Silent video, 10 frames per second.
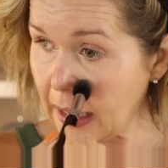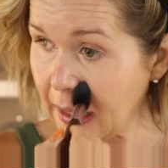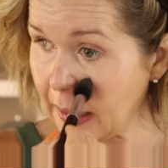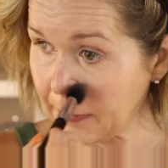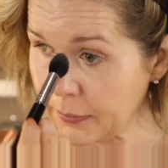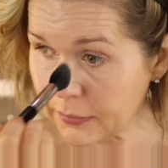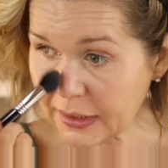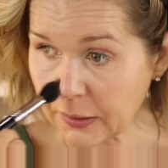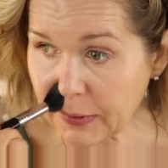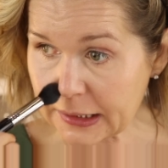
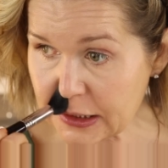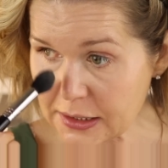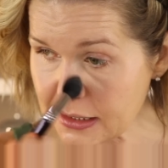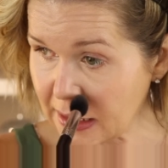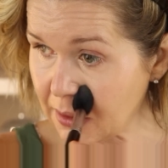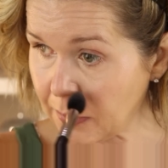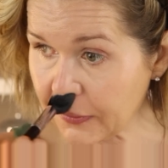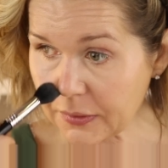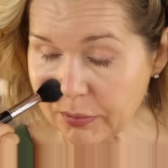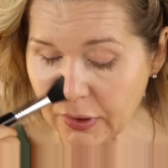like what I just said
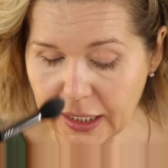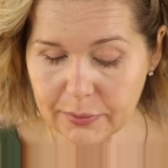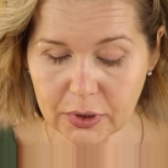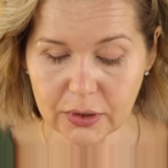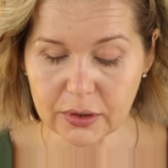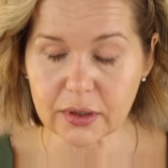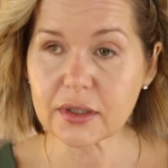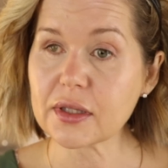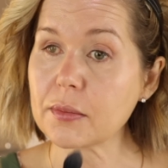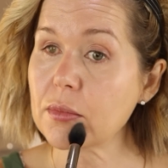about the primer,
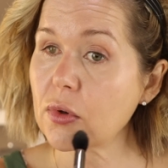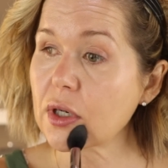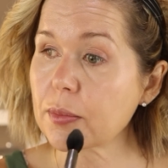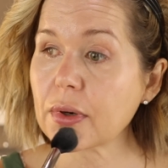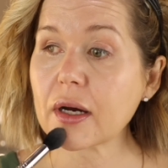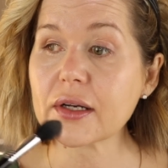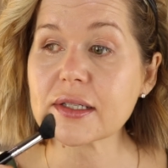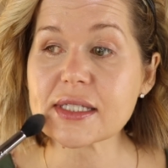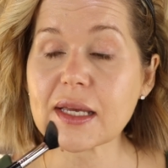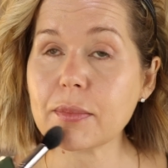the more
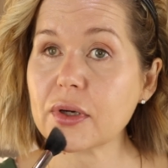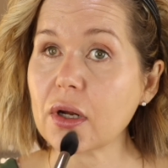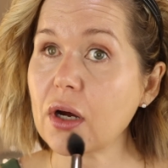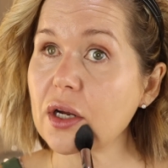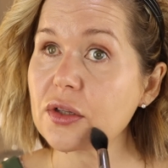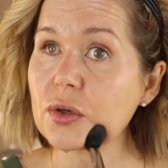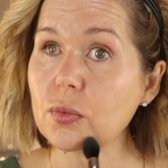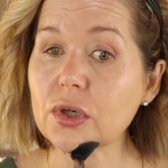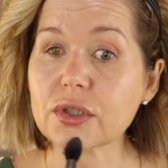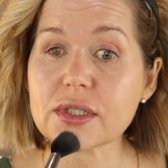products I put on, the
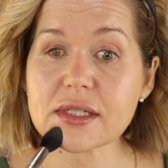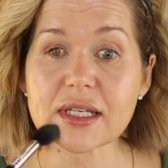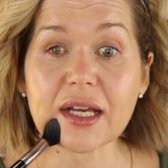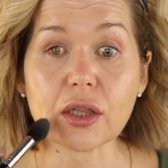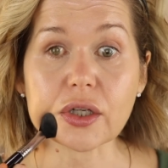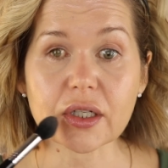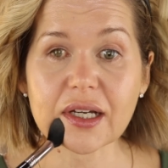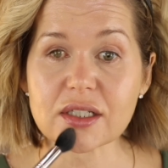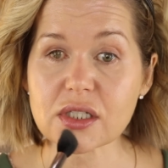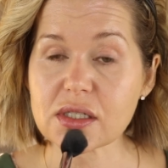worse I look.
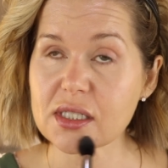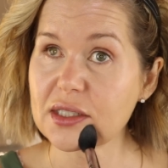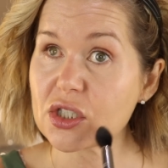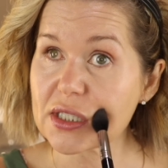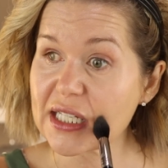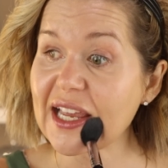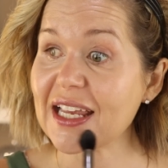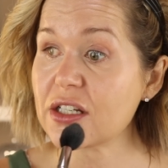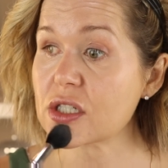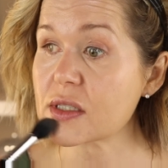It just
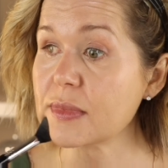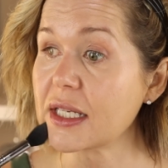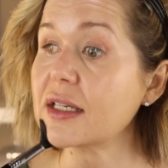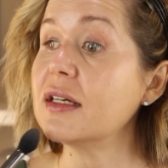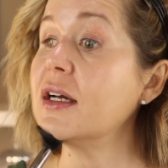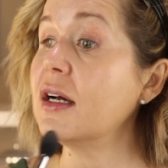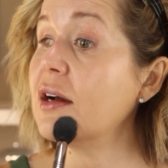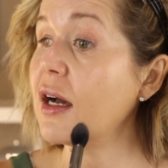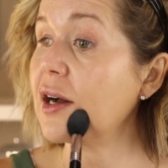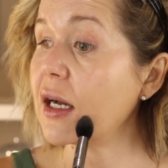ages me,
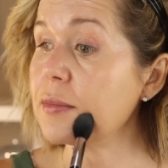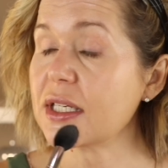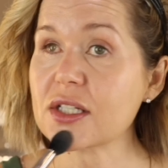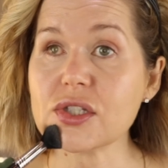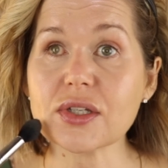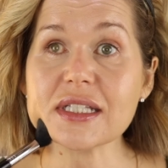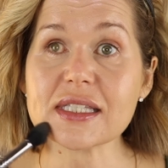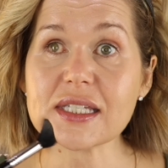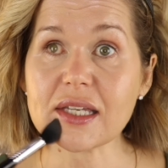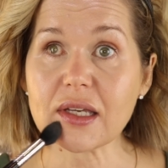because you can
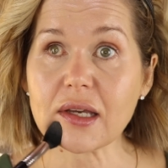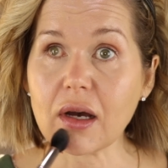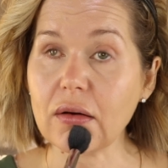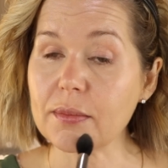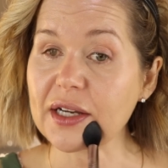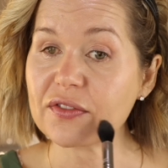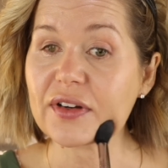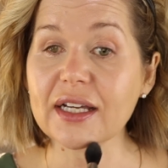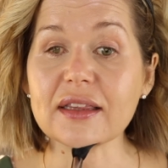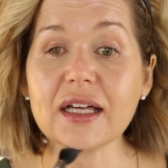see all my
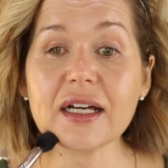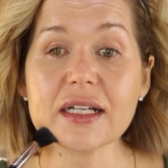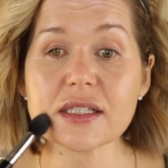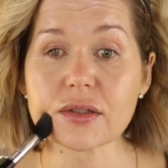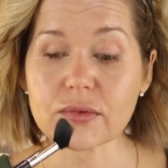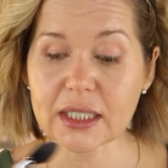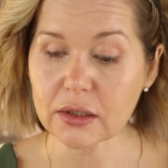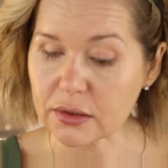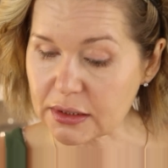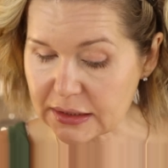fine lines and
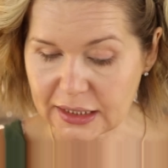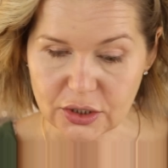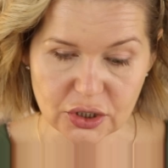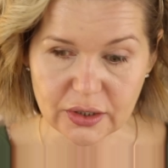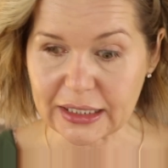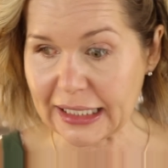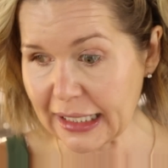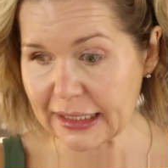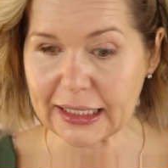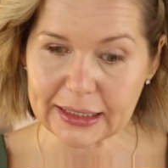wrinkles and texture and
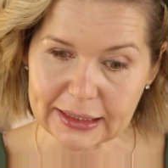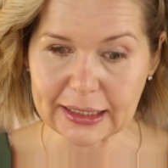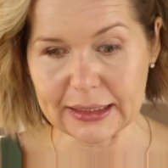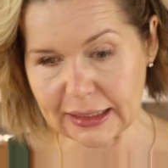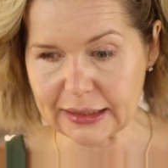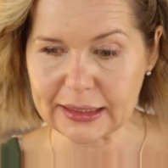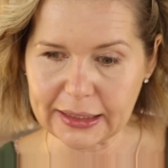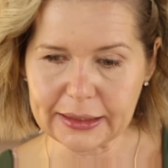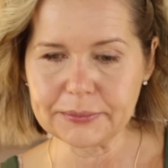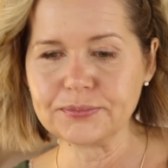yada, yada, yada, yada,
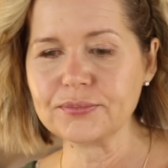yada.